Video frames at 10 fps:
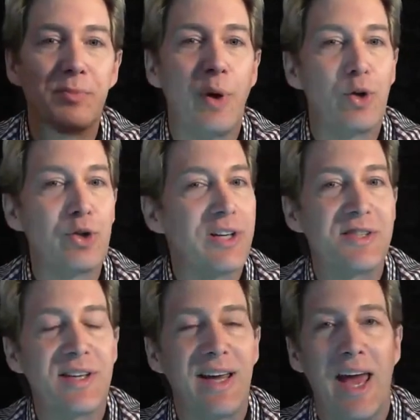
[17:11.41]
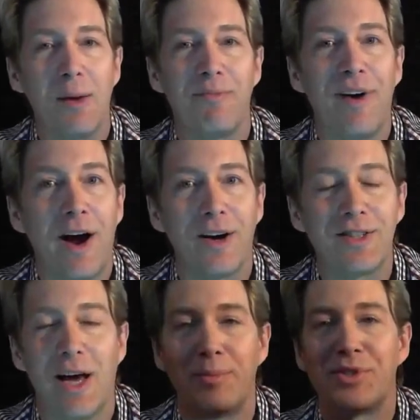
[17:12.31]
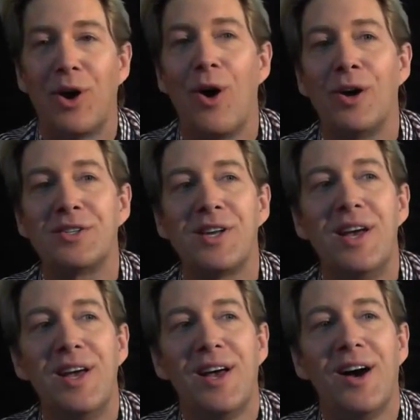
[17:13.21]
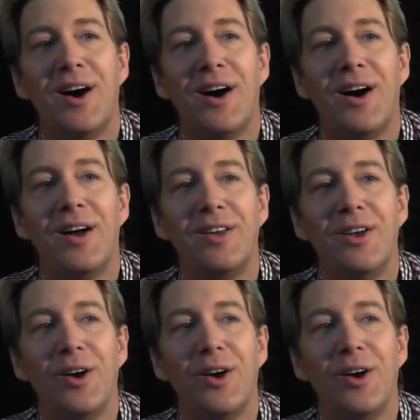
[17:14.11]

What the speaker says: spiritualist campfire type songs. Now